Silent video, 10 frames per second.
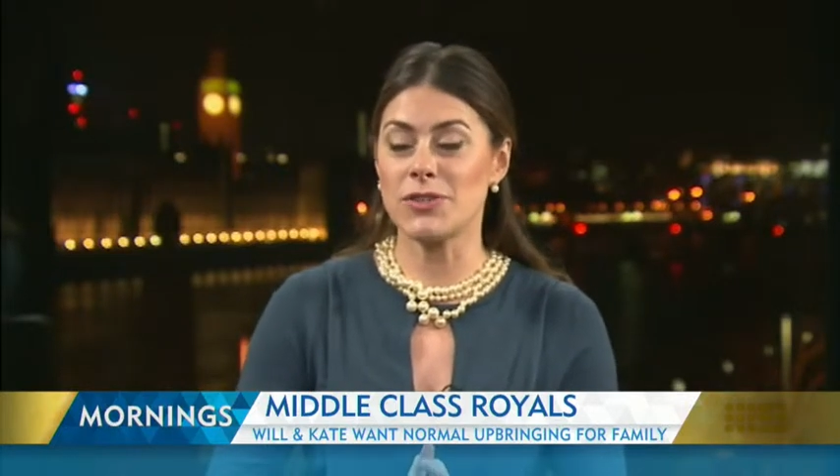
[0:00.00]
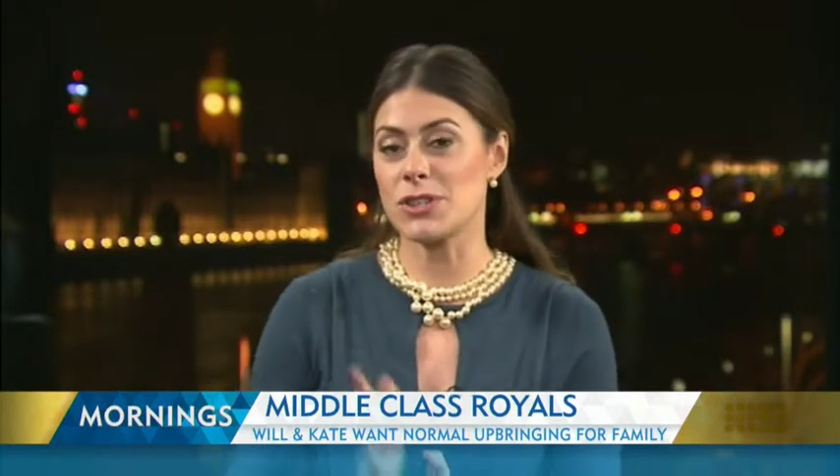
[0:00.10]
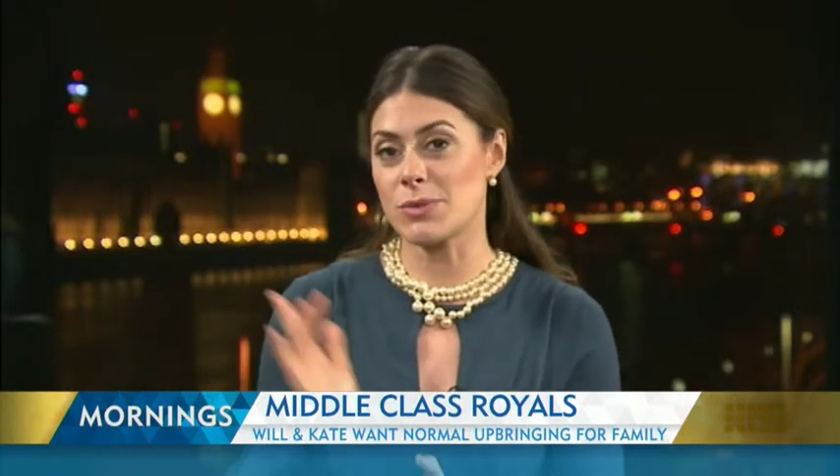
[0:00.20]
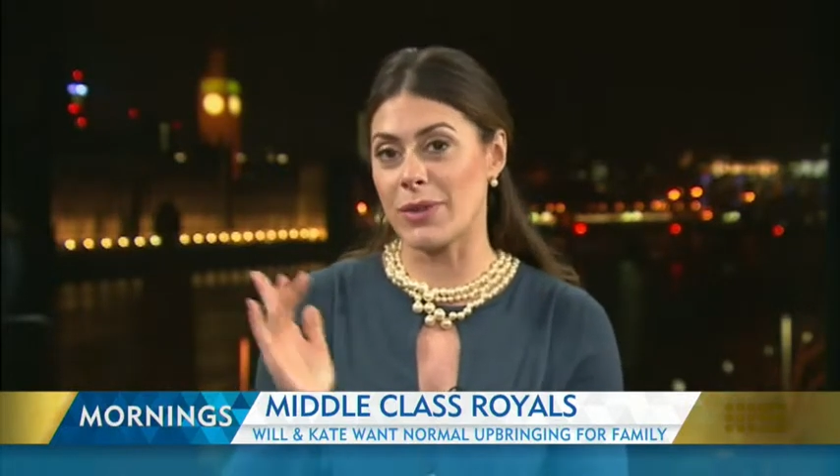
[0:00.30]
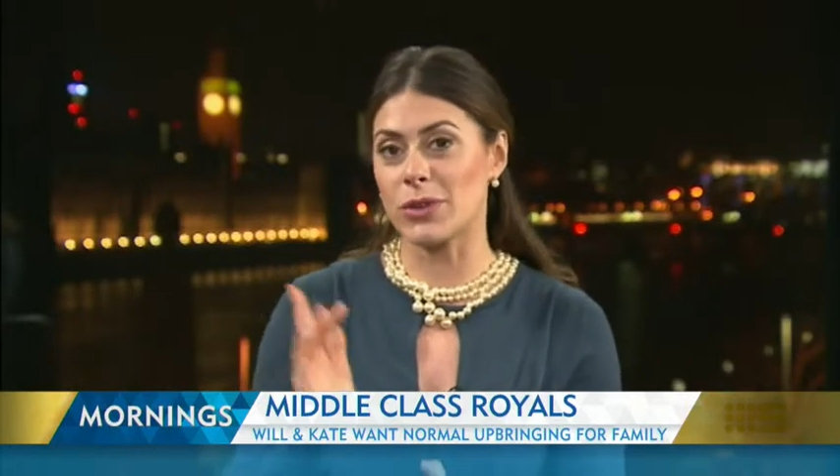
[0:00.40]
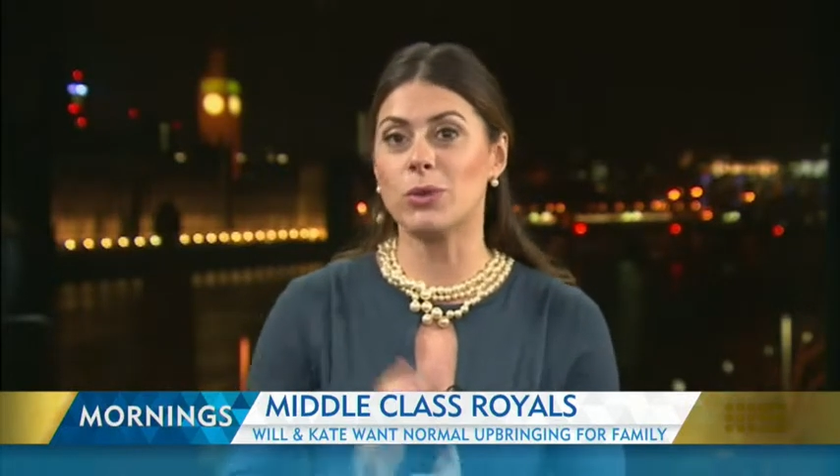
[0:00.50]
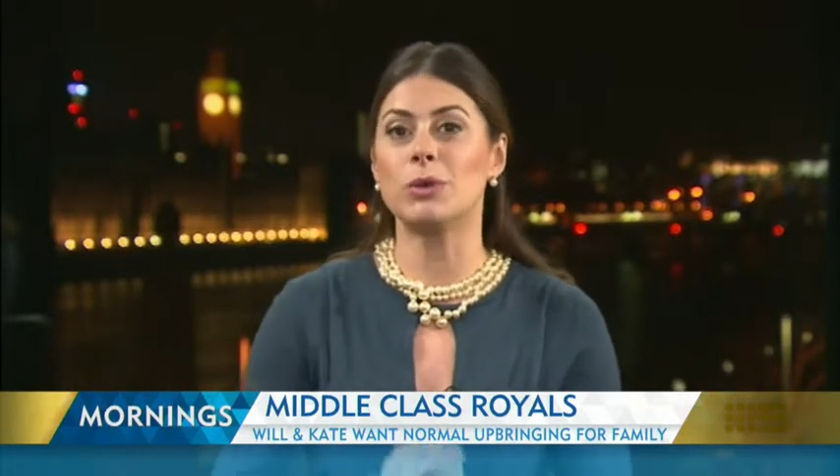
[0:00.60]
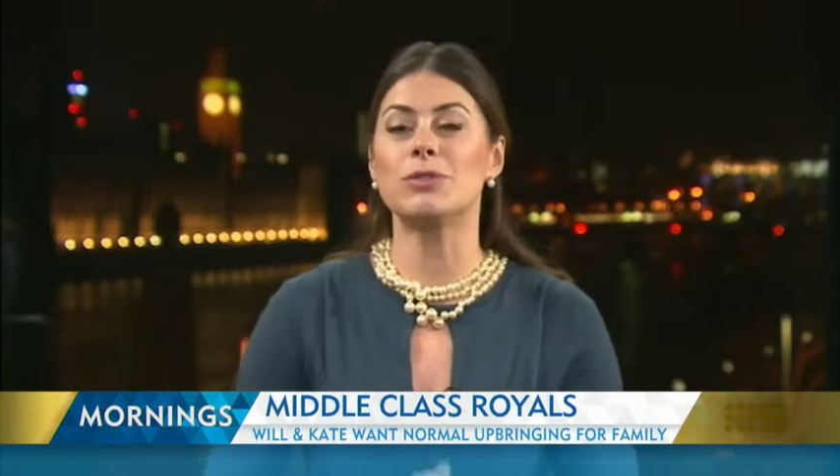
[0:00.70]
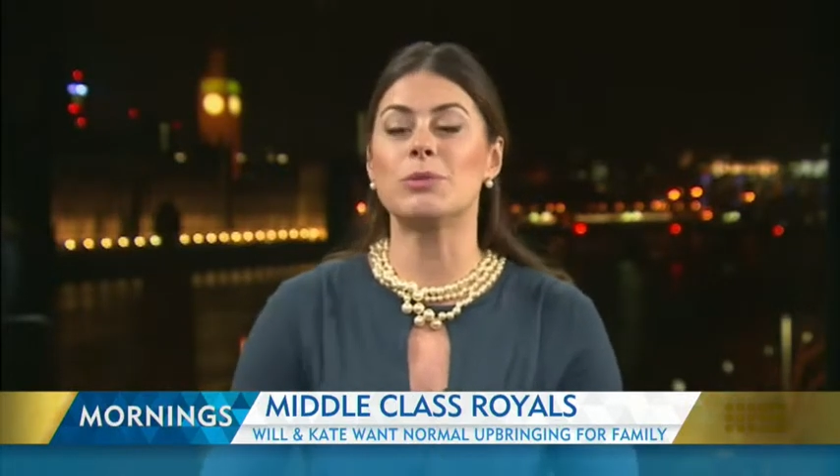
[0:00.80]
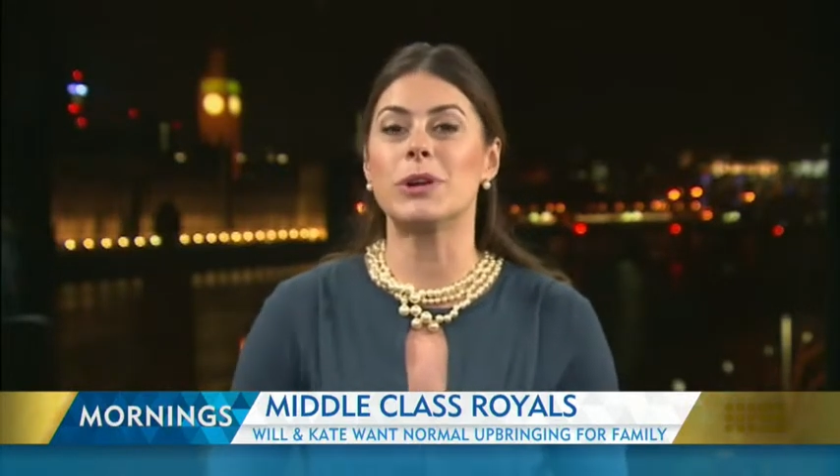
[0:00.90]
just around the
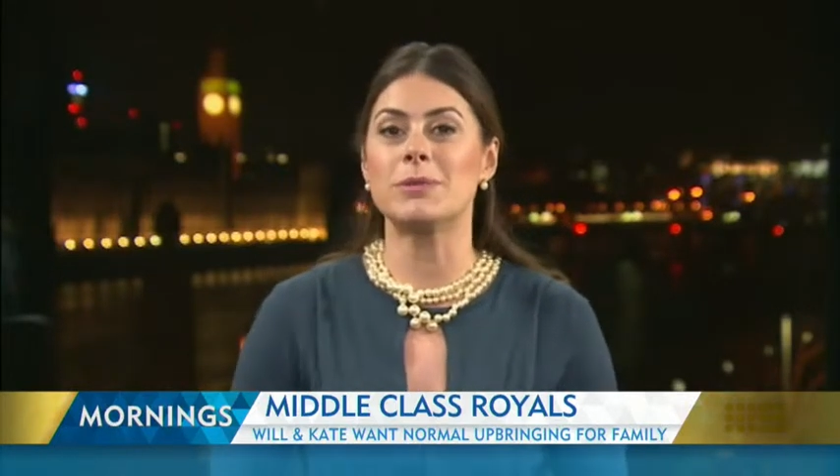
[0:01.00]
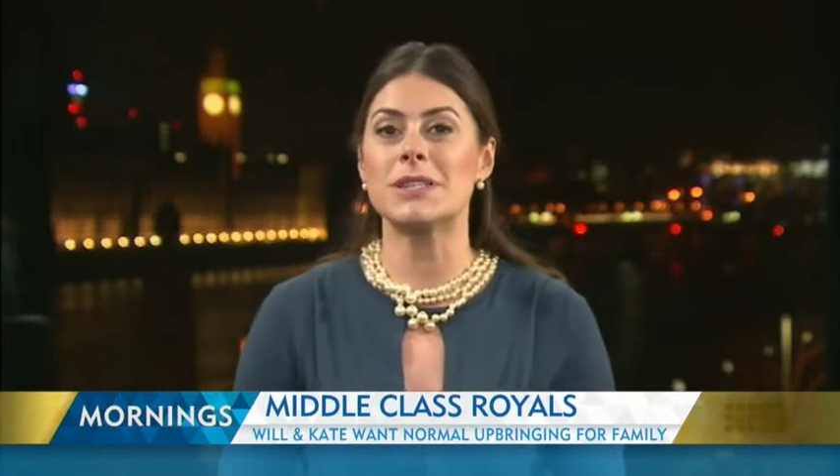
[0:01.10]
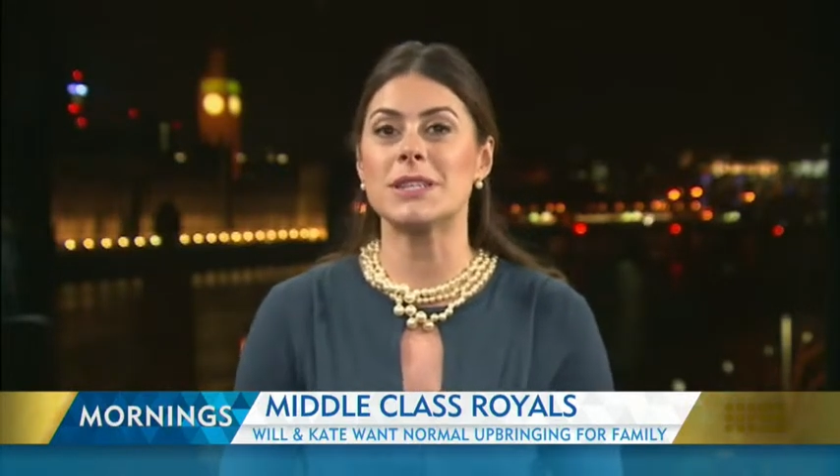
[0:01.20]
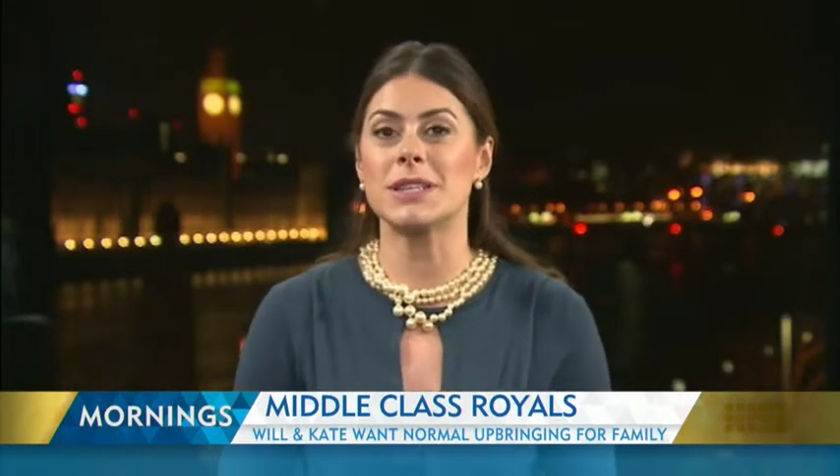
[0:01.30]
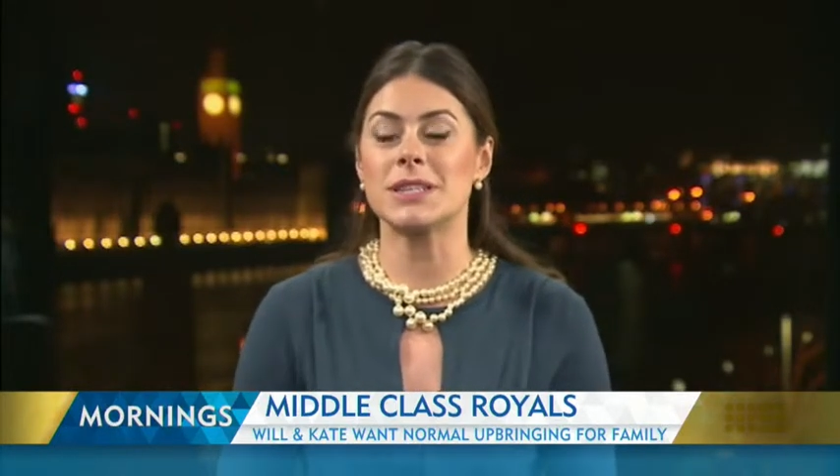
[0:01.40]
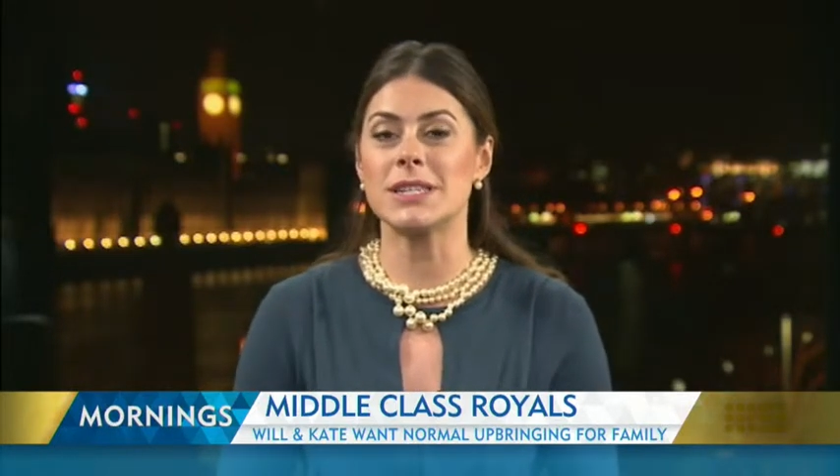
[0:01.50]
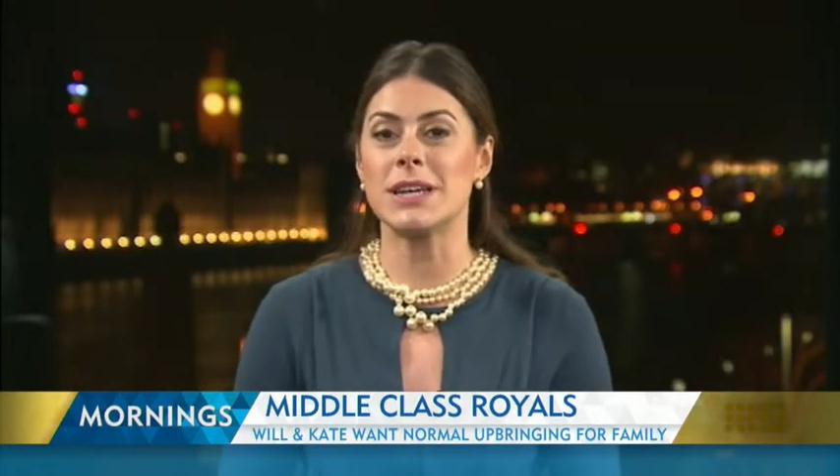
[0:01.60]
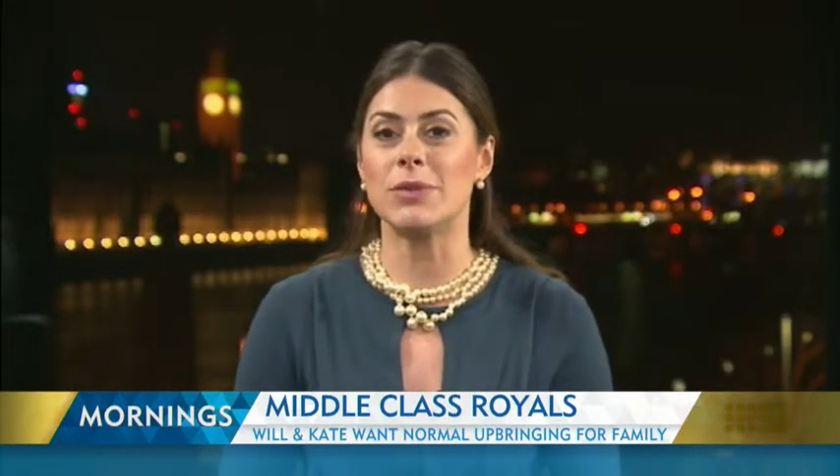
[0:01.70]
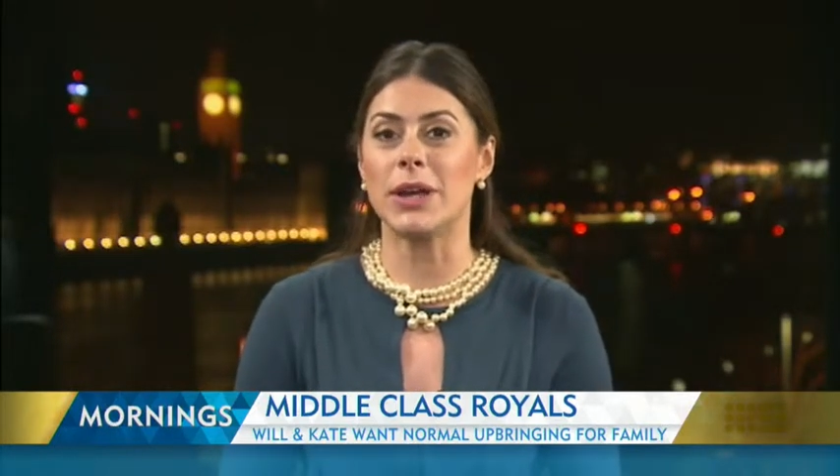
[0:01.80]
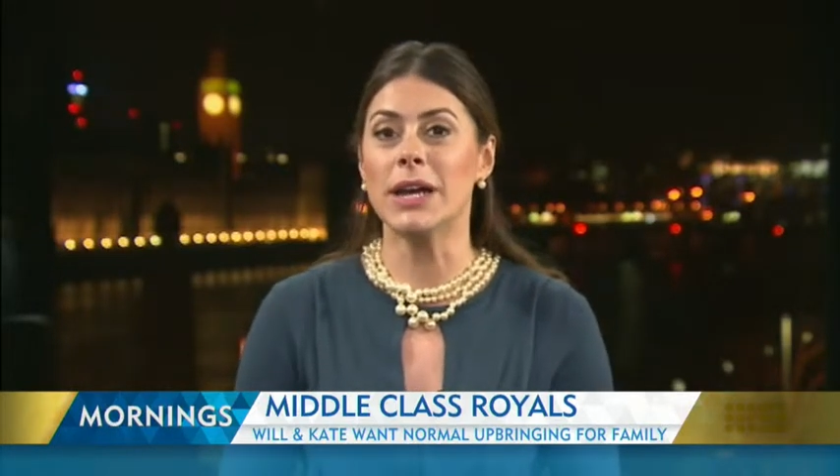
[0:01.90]
corner from where I'm sitting this
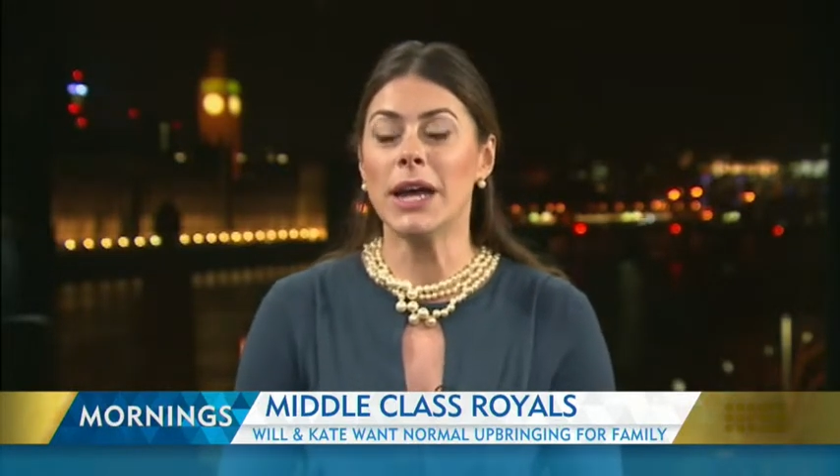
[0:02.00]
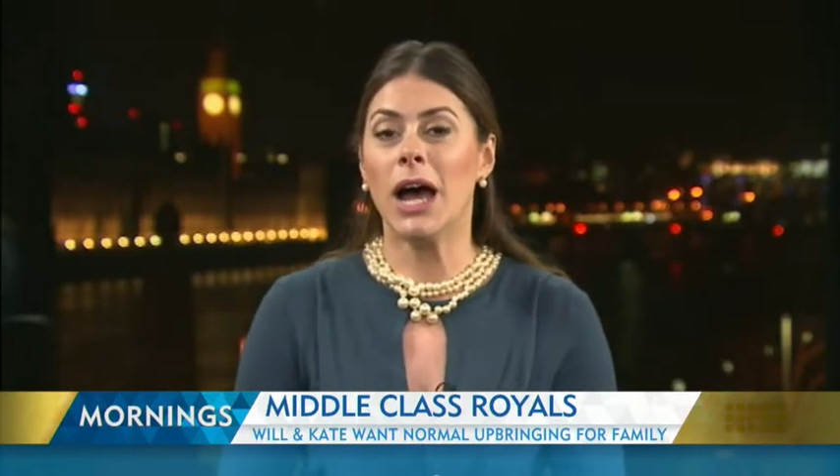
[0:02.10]
evening.